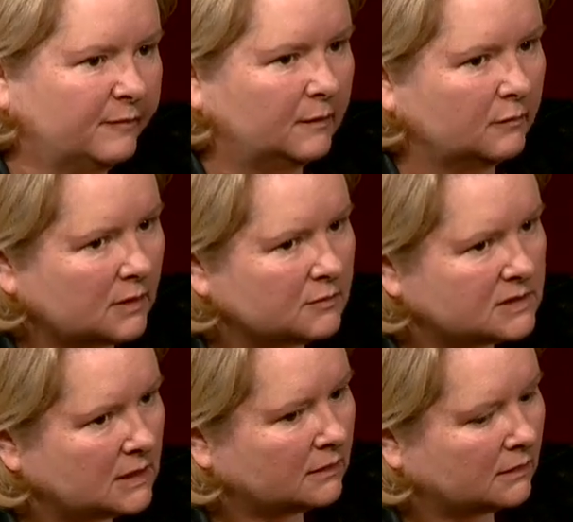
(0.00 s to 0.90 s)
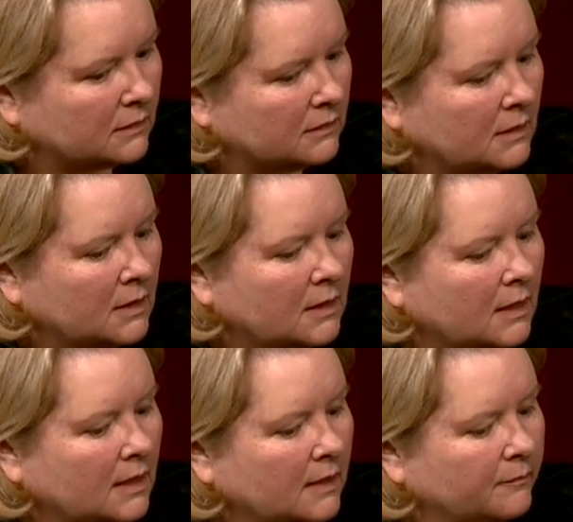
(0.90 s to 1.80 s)
But when I was younger,
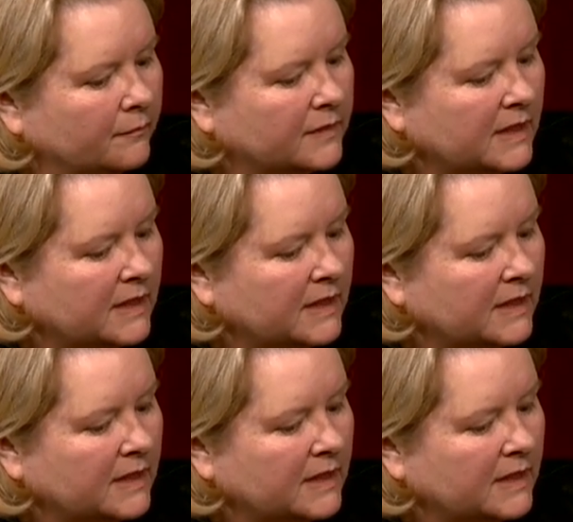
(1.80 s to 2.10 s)
um,